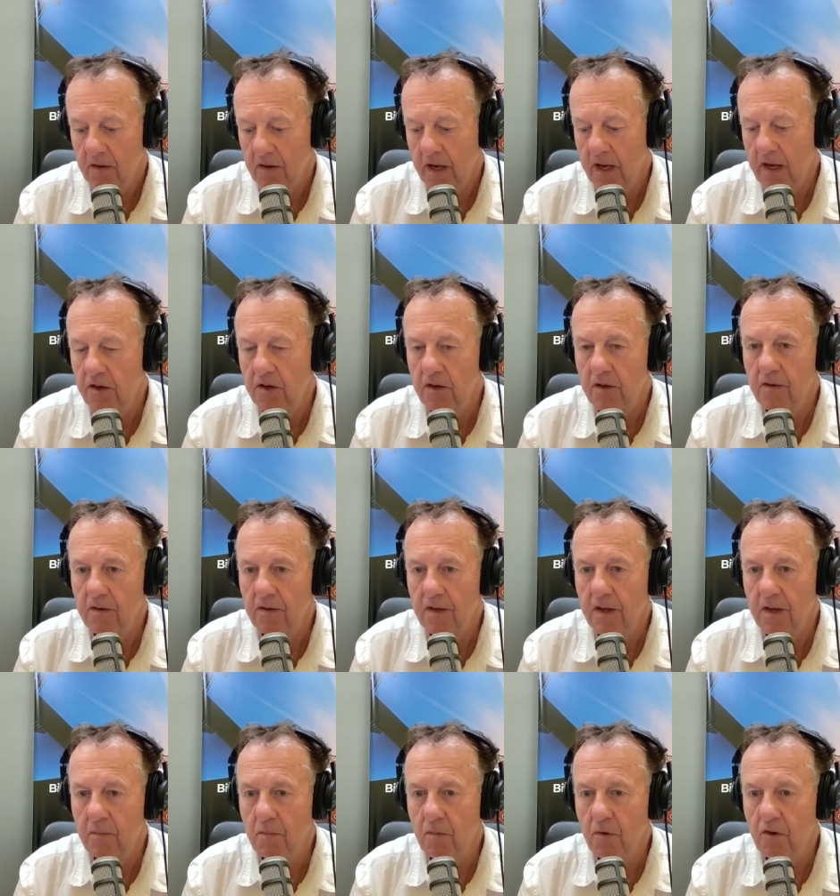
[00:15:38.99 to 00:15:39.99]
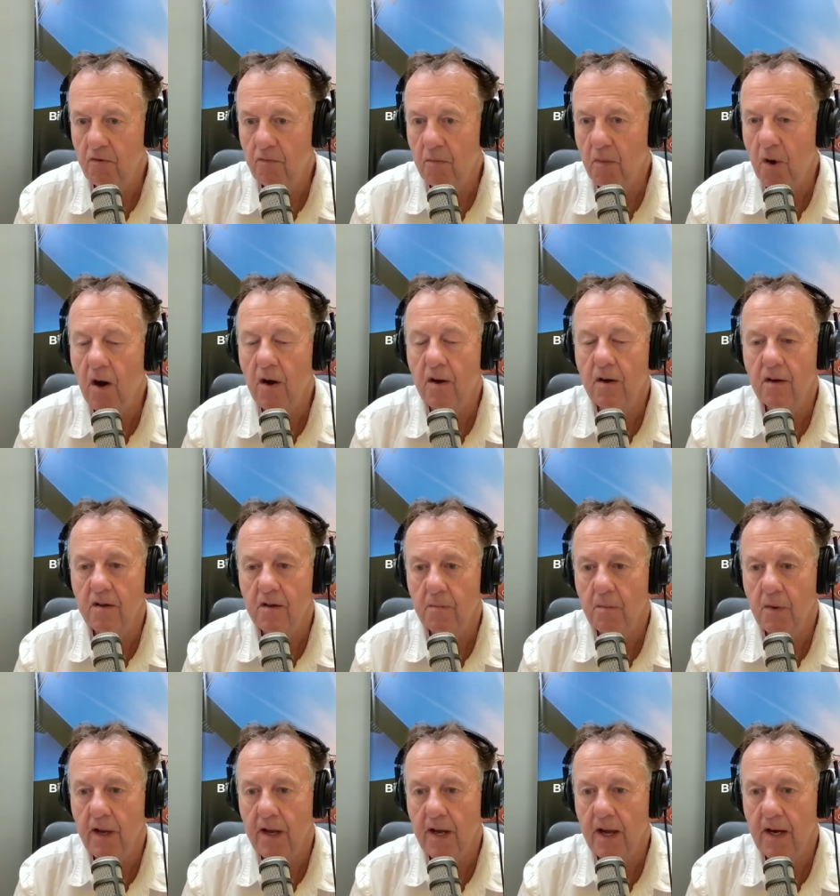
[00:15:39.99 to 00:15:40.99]
"Engines That Move Markets"
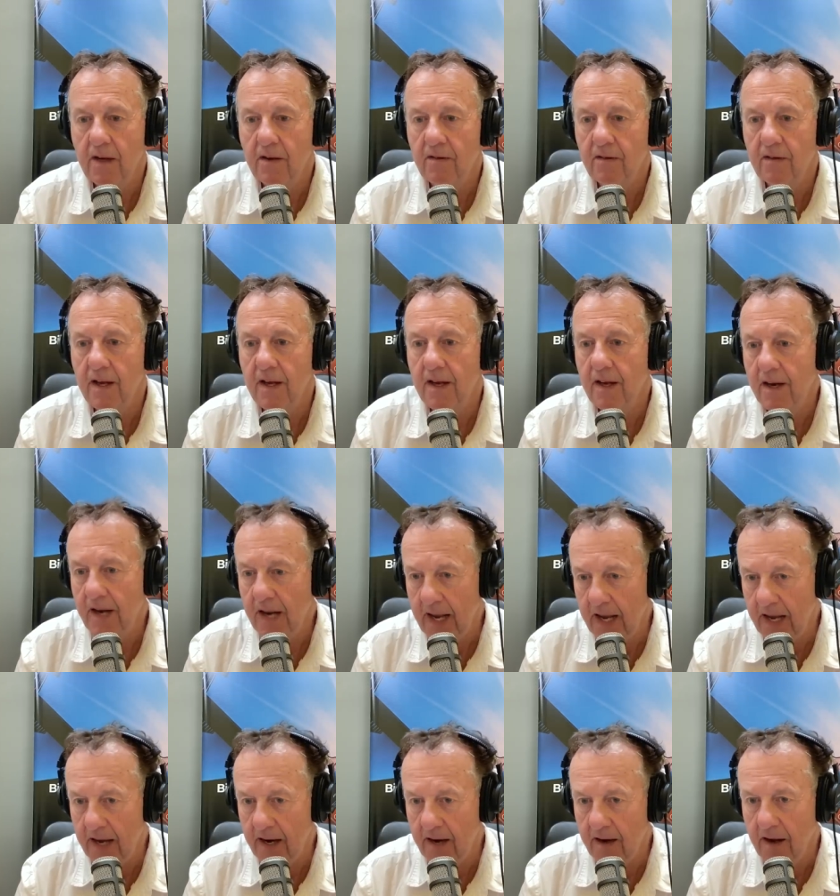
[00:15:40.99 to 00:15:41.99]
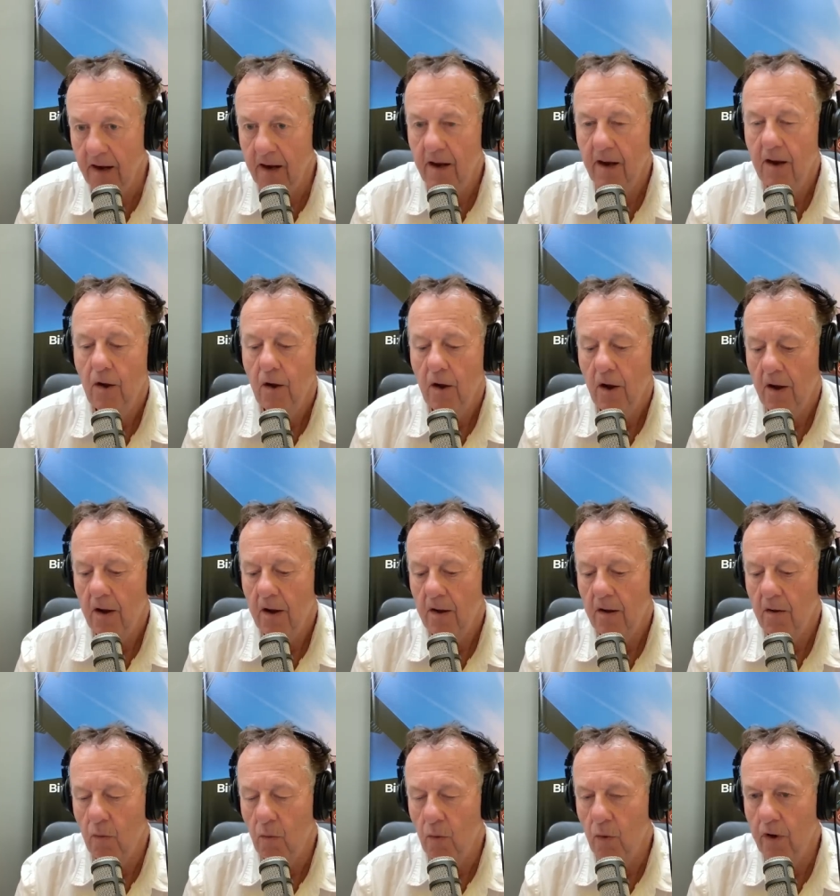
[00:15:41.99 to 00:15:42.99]
by Alasdair Nairn, uh,
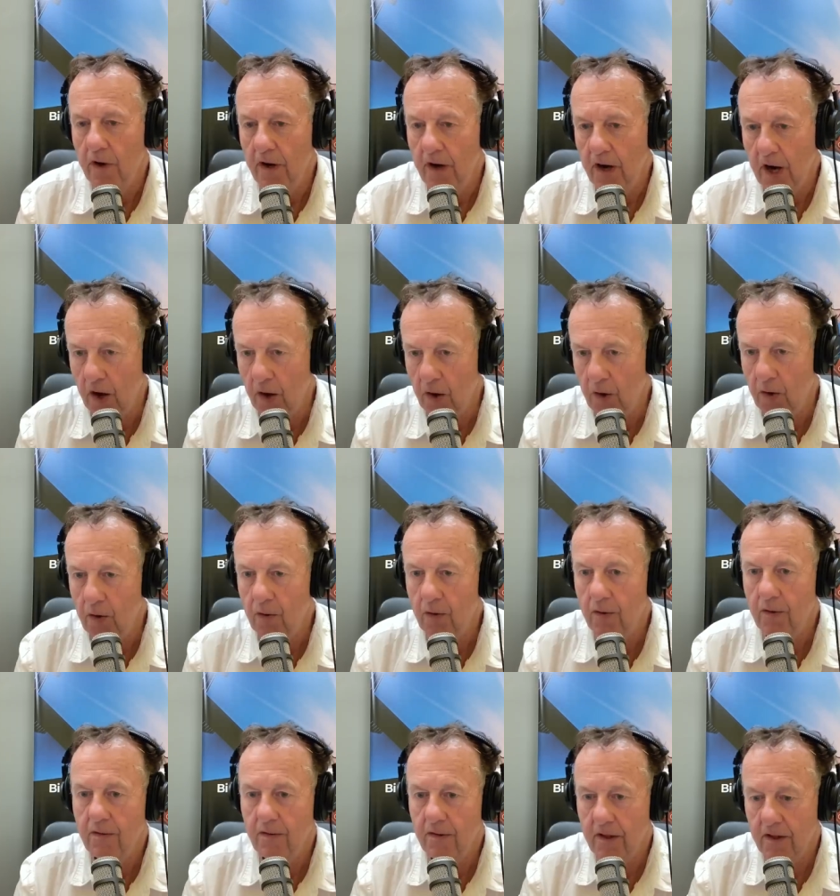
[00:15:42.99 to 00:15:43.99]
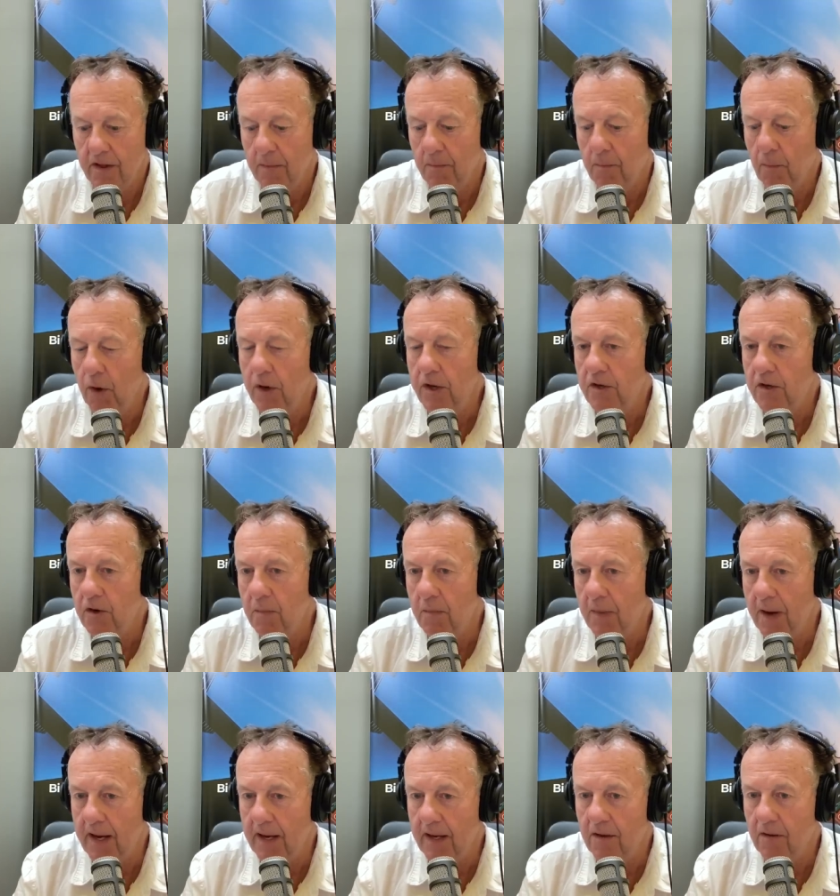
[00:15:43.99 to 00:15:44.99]
would know that the point you
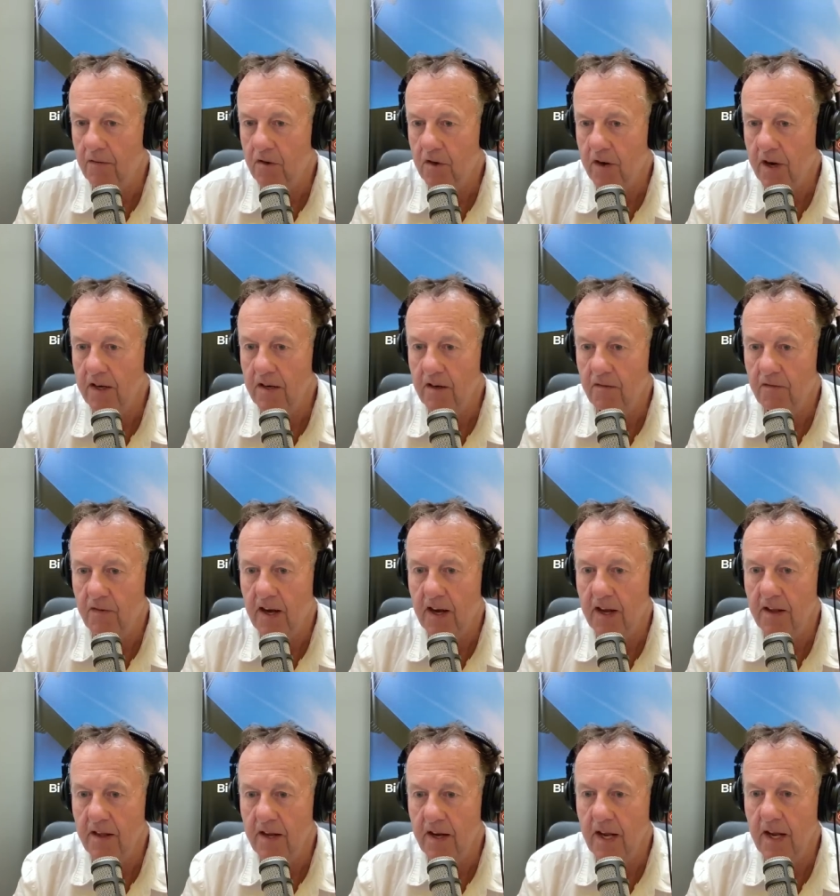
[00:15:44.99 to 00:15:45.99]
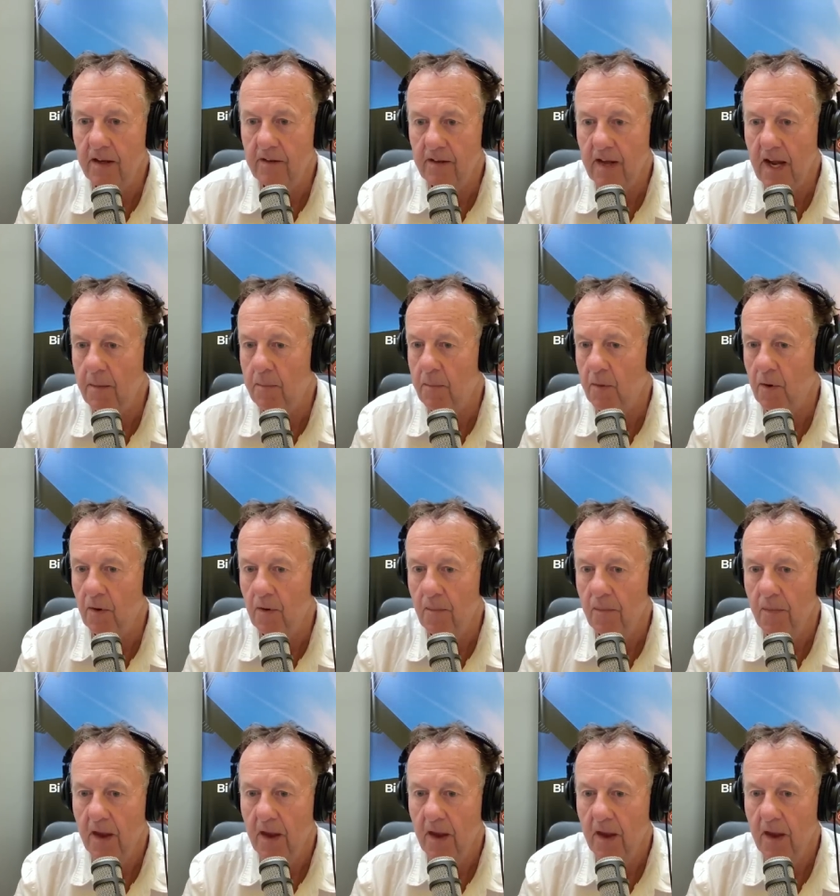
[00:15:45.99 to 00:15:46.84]
make of trying to find the next Apple